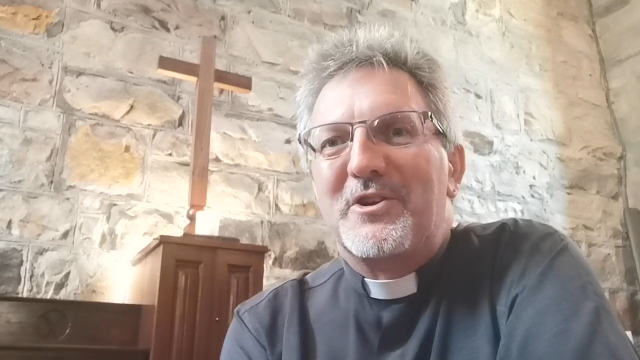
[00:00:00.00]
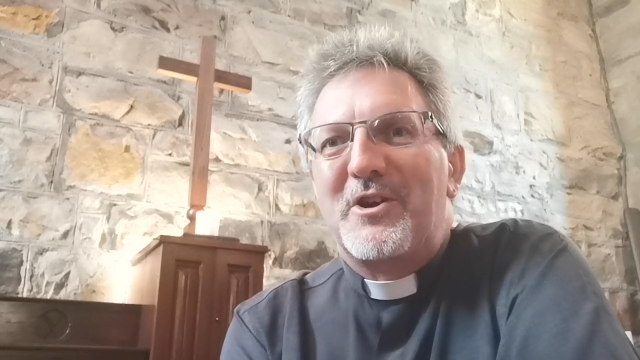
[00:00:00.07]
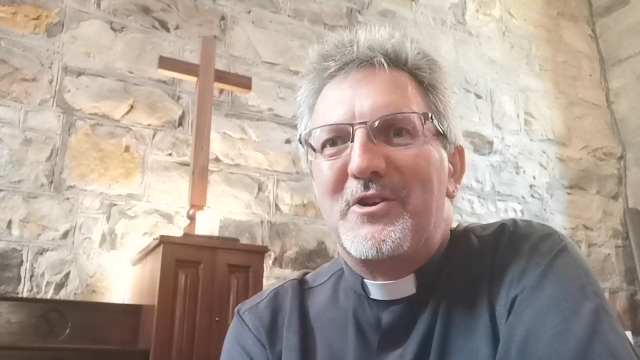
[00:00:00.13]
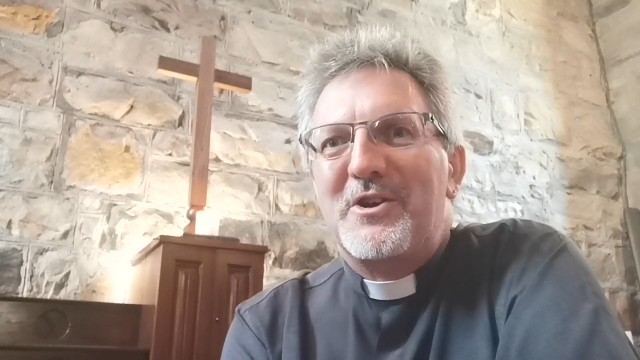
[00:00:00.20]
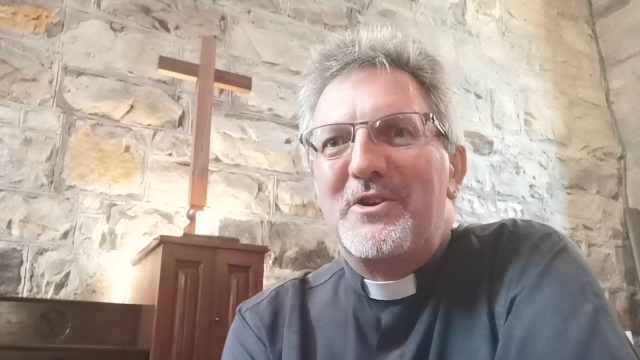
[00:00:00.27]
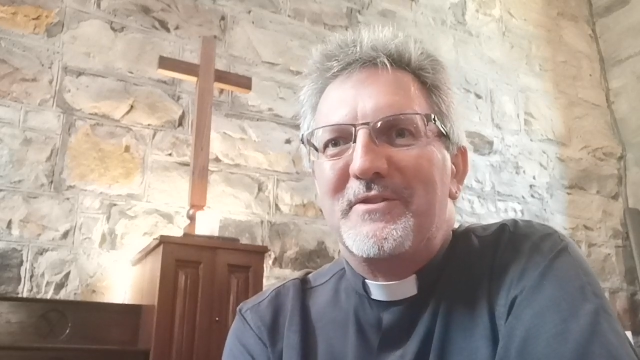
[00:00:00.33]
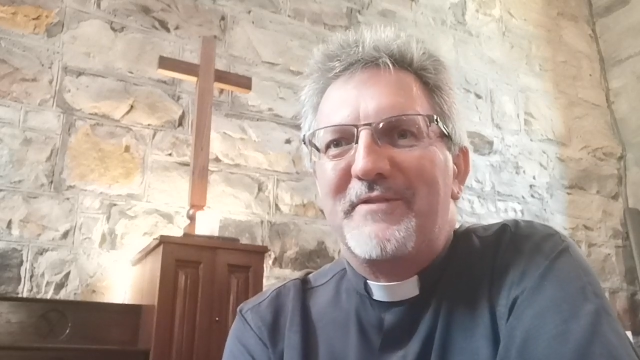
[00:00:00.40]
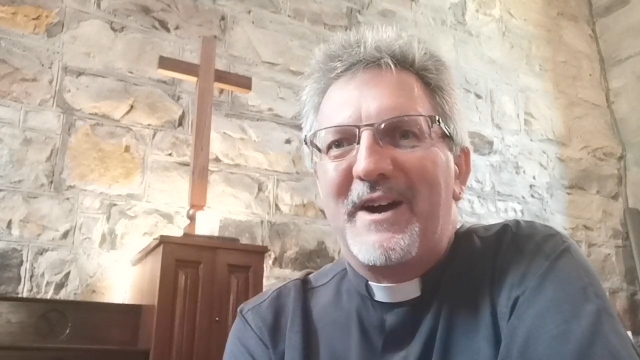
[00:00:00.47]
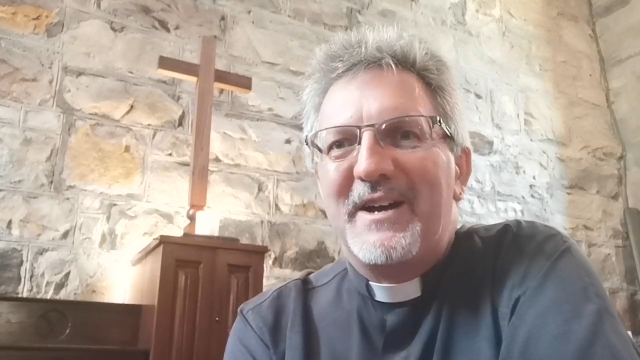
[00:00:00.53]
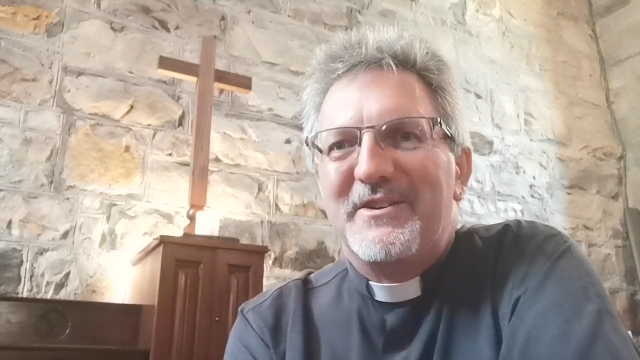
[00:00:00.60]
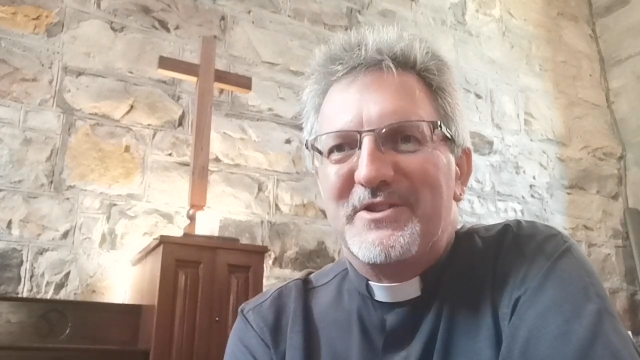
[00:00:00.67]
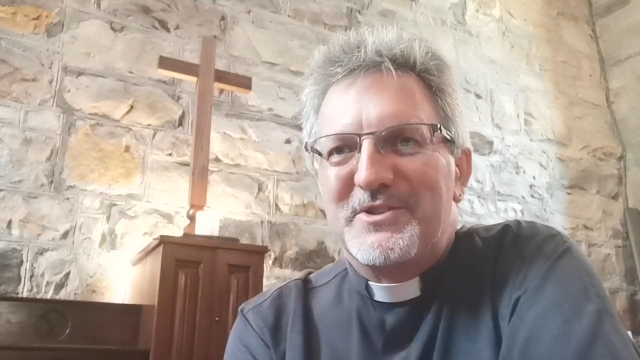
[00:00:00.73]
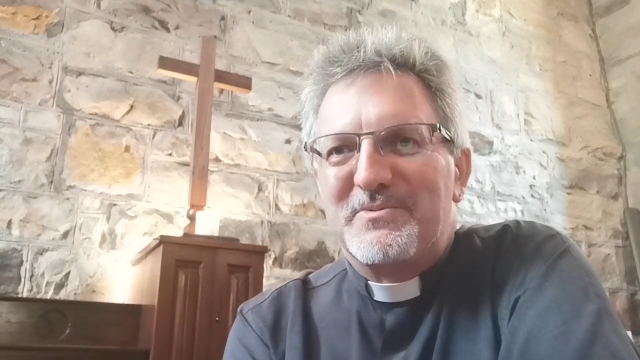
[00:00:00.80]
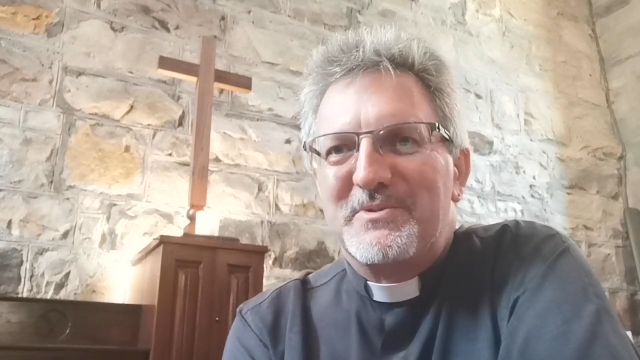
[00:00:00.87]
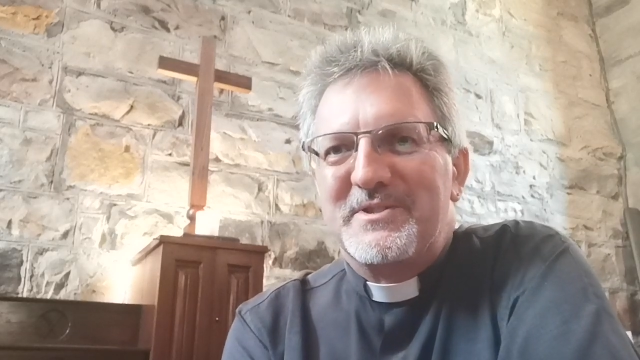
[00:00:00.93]

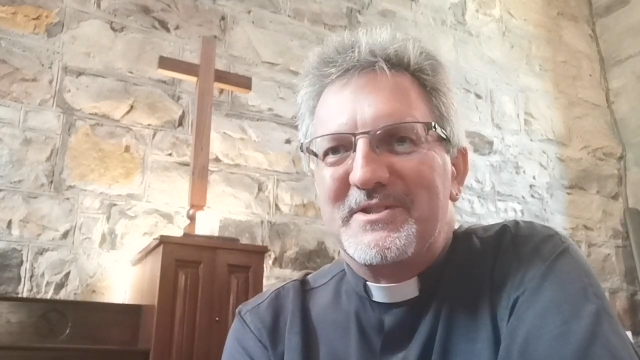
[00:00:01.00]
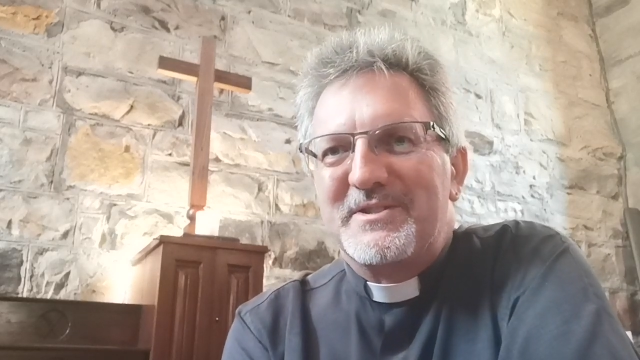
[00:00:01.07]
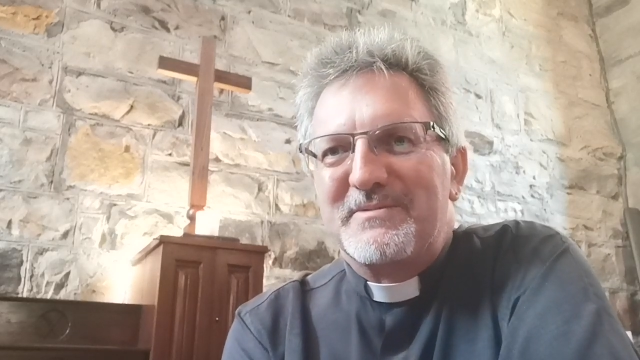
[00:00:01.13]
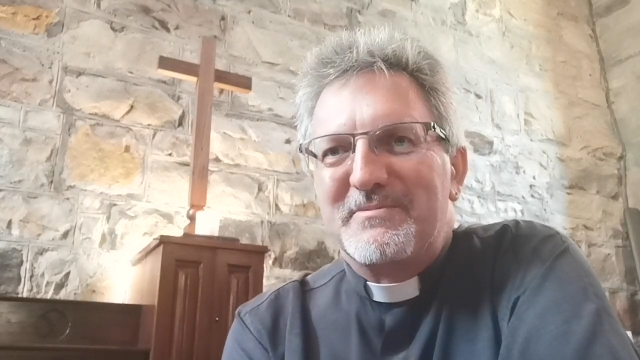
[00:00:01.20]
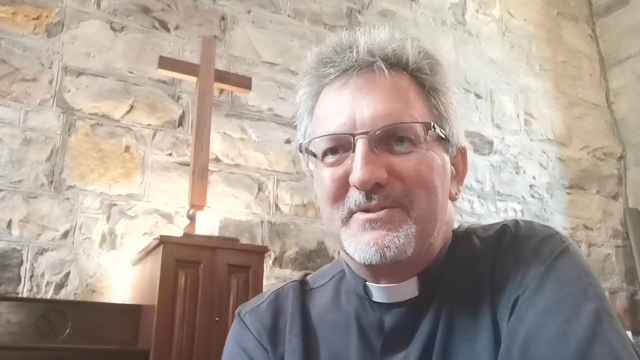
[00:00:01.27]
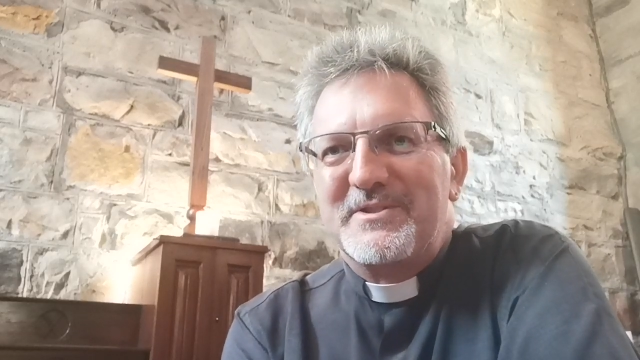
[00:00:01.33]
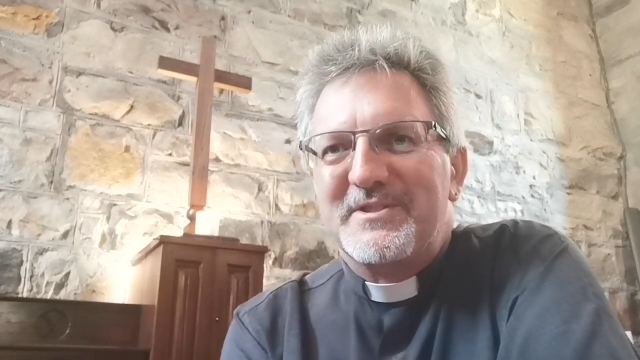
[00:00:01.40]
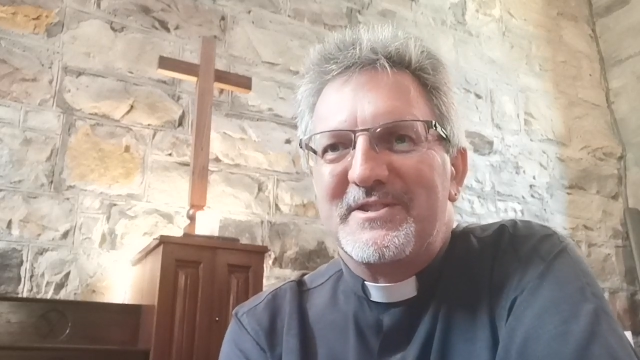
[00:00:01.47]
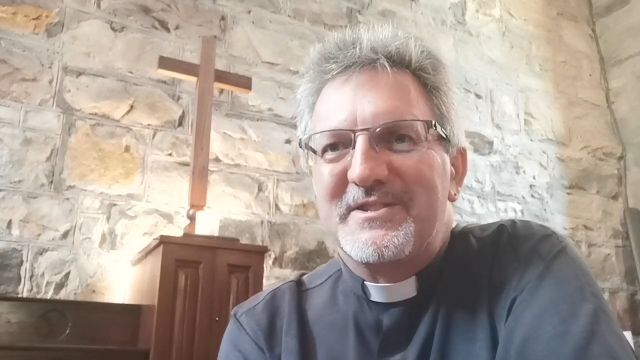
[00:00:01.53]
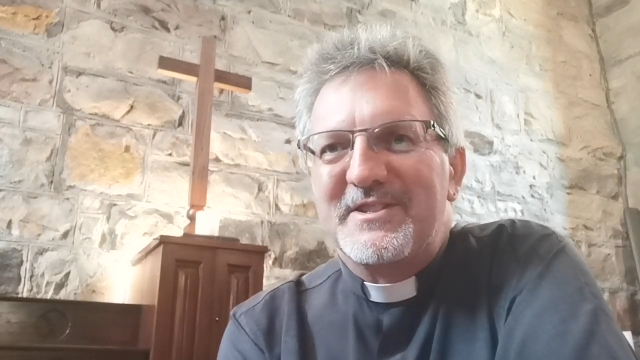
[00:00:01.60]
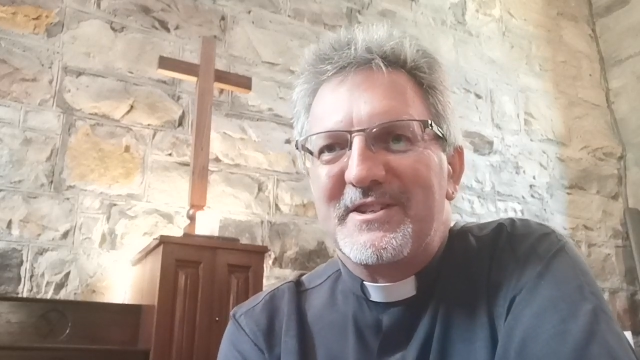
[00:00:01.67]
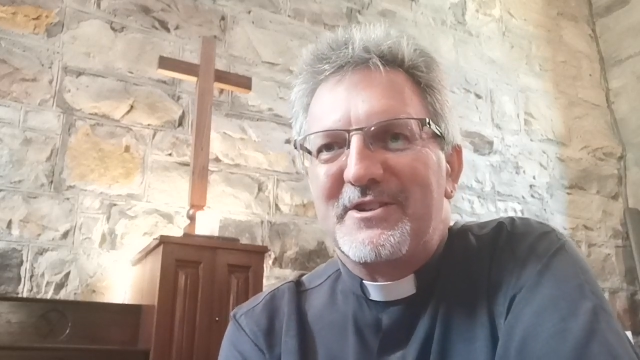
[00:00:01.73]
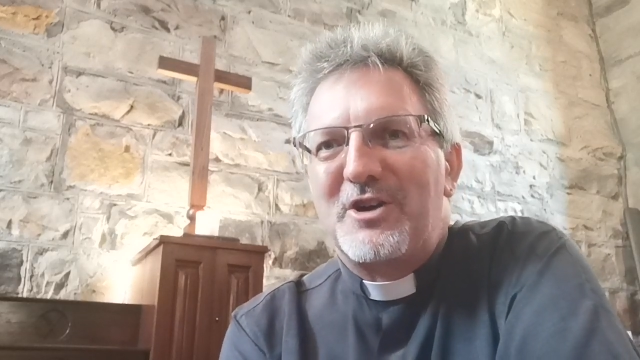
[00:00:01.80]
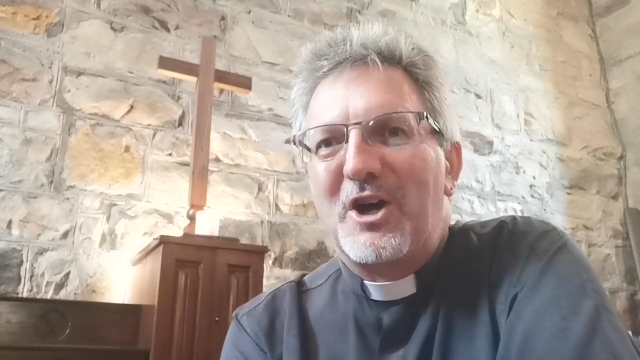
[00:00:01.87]
coronavirus was